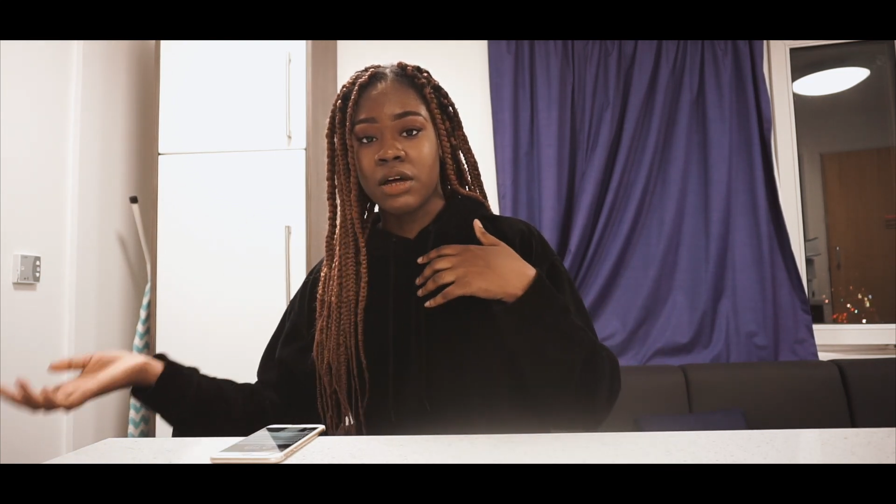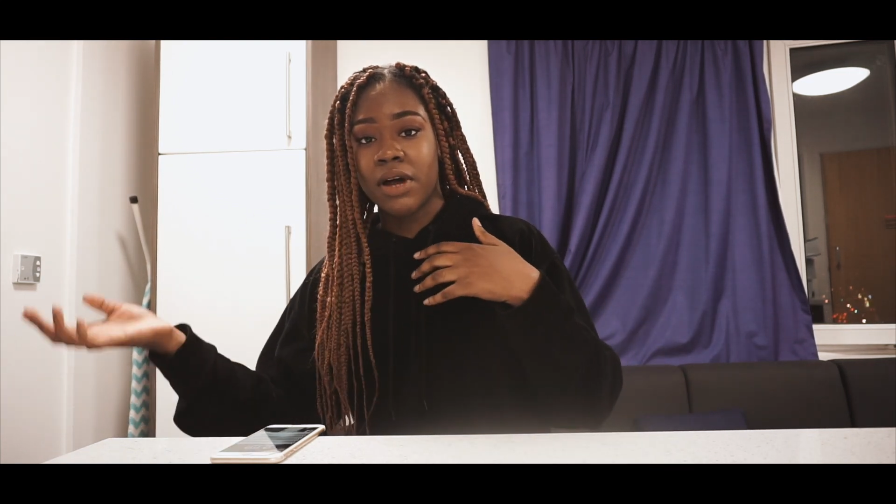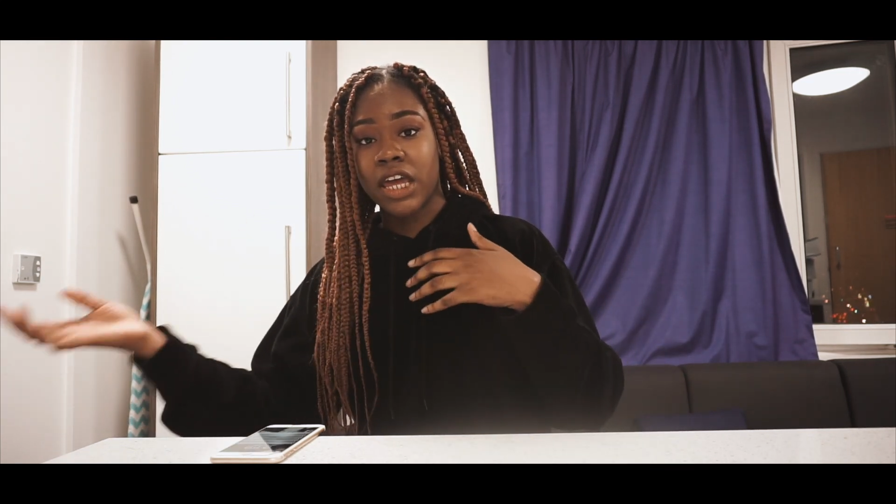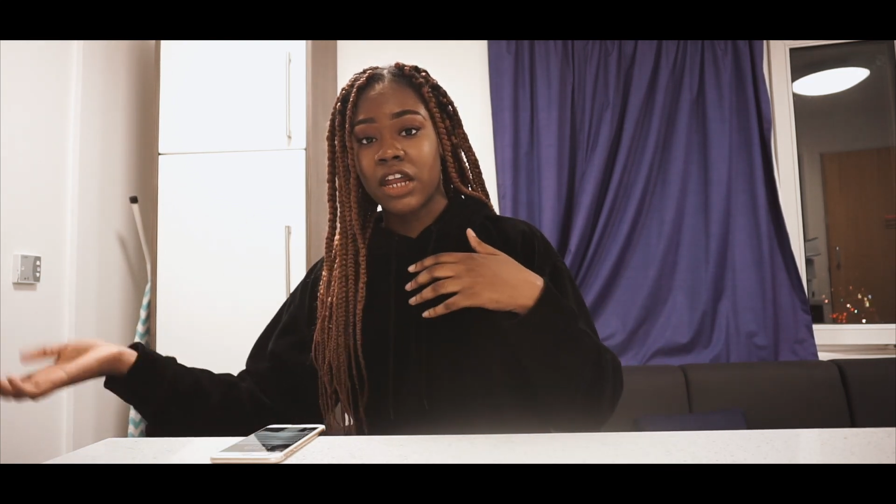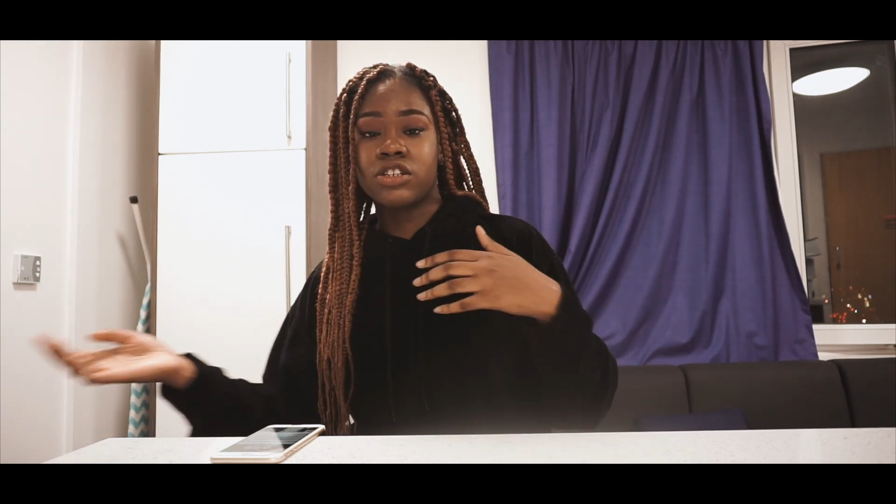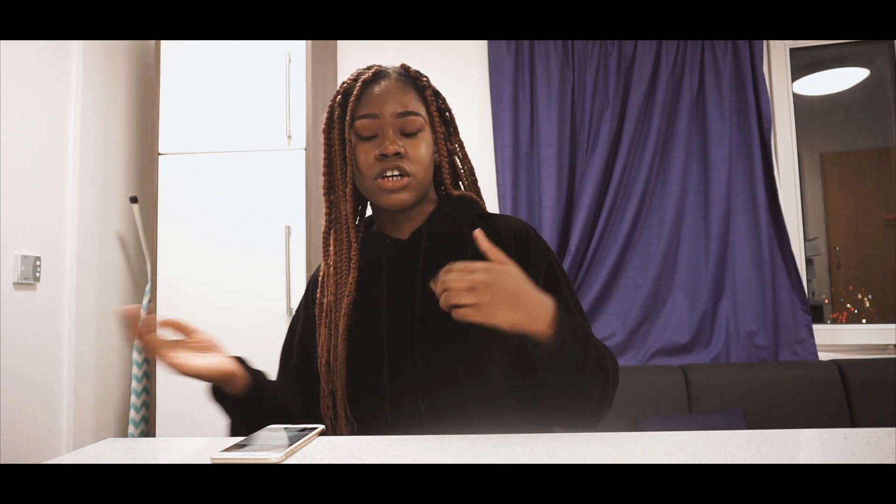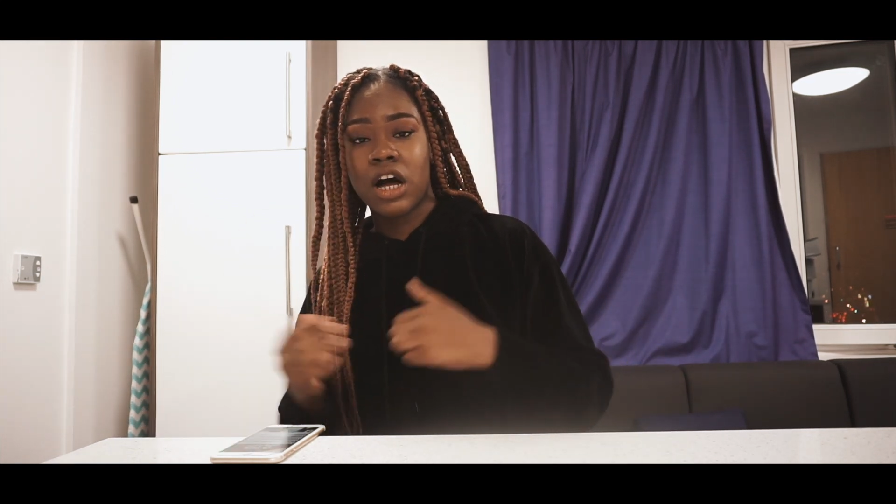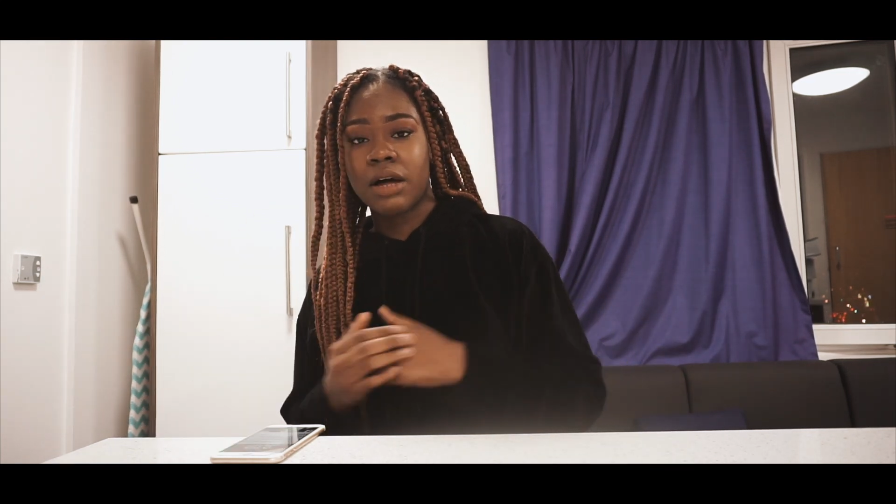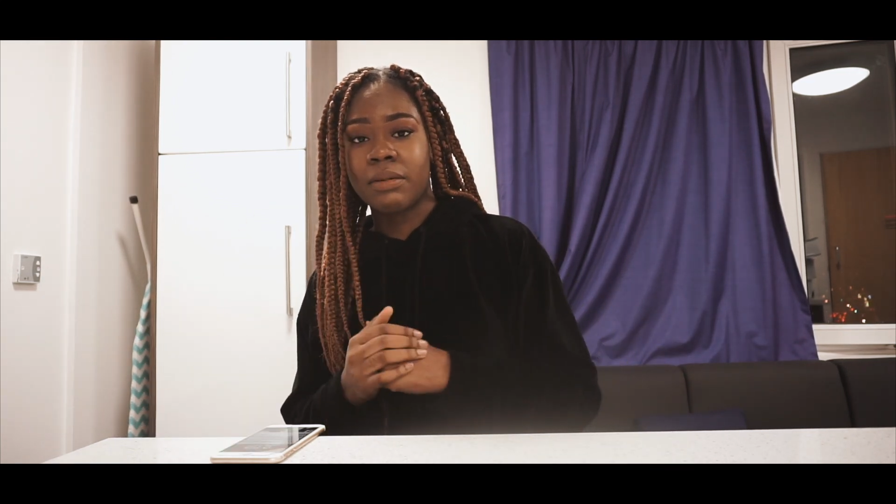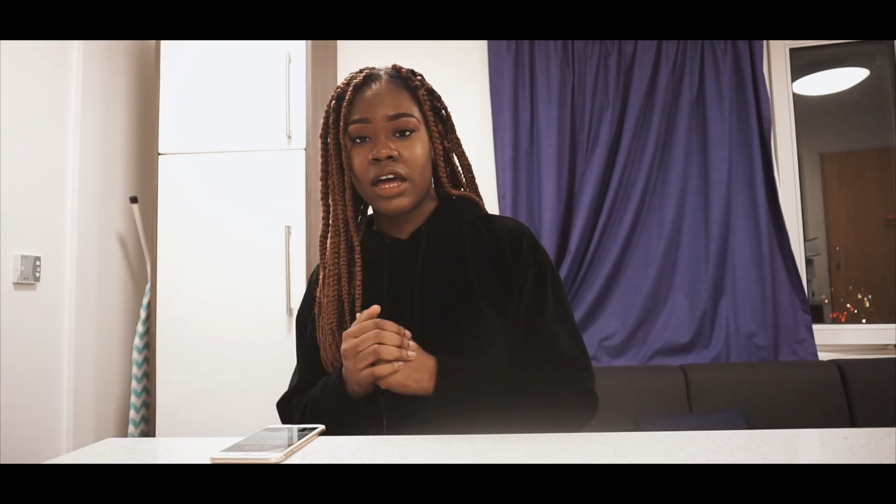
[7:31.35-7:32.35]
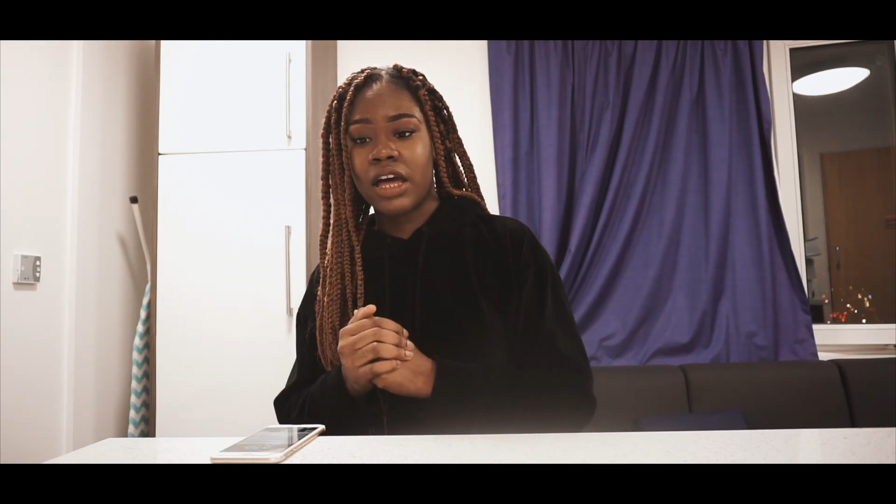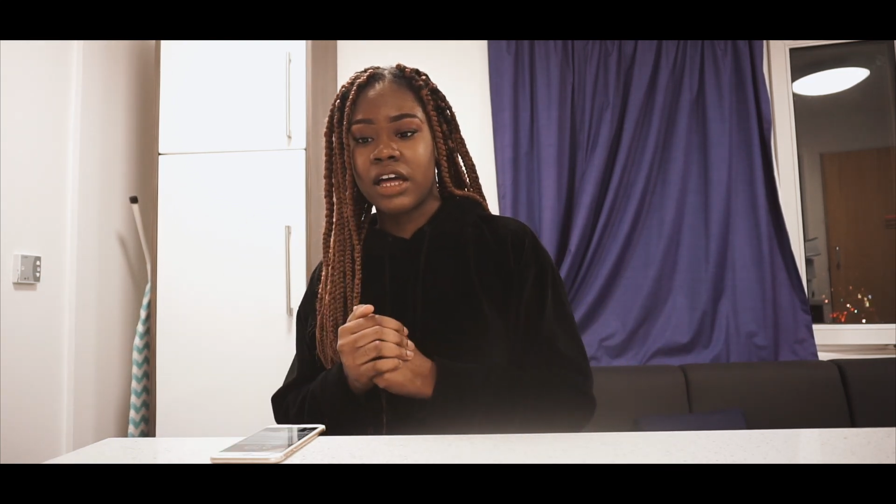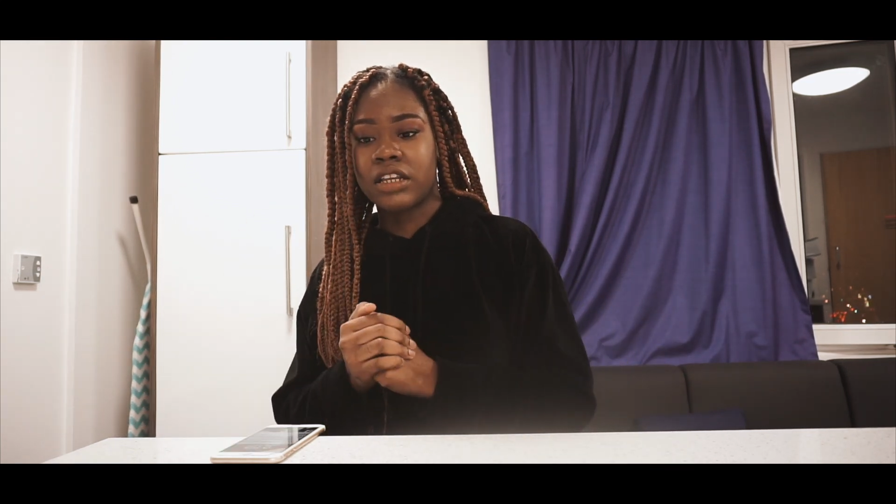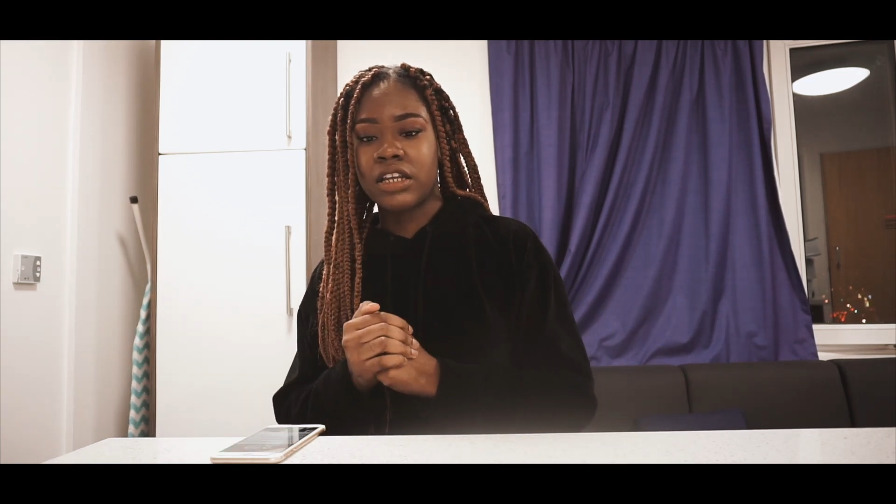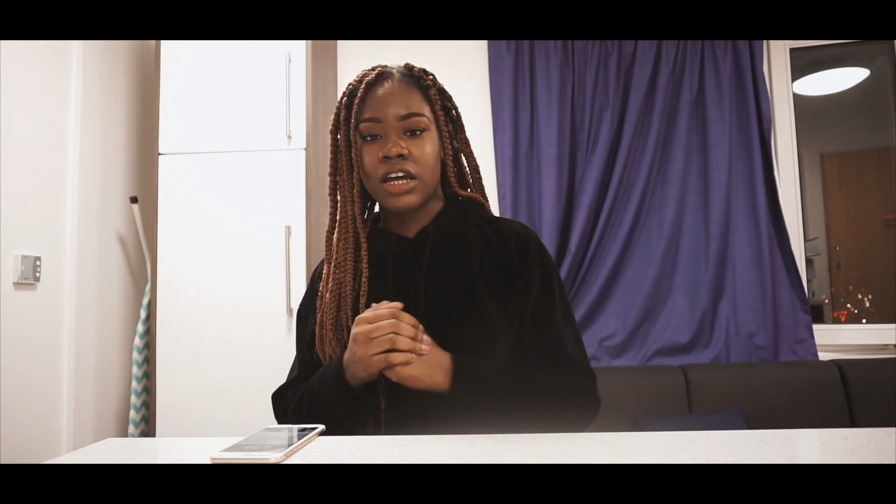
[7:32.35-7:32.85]
but I get a job,
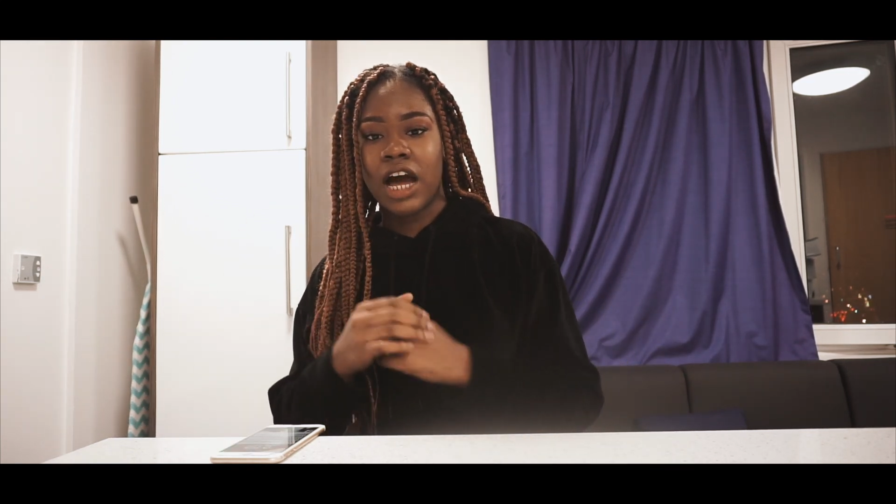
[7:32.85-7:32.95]
and